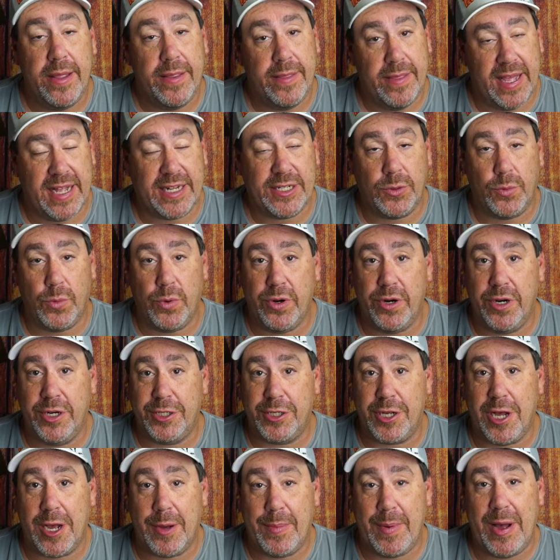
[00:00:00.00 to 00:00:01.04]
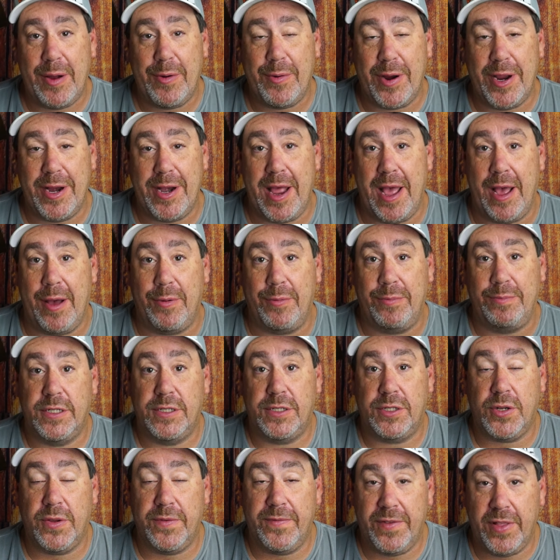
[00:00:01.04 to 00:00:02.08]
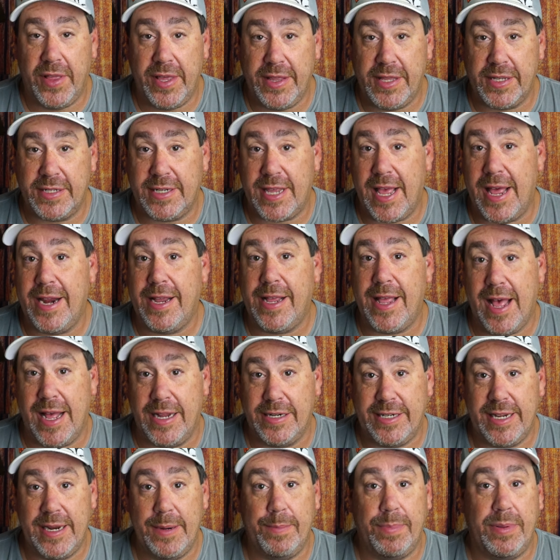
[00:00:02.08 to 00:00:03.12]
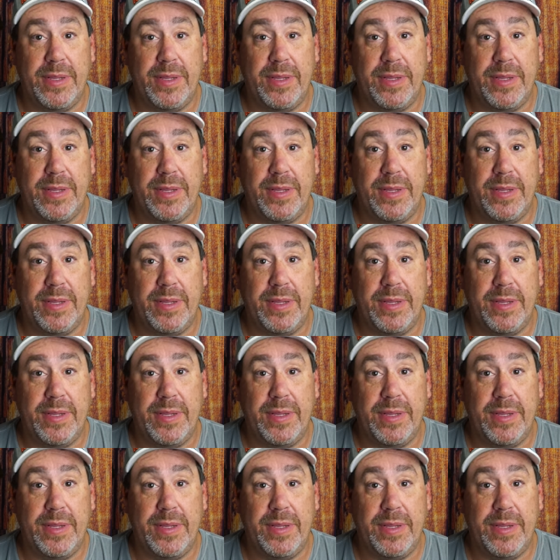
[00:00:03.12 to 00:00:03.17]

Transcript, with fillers: That's what we're going to talk about right now. So if you like this kind of content,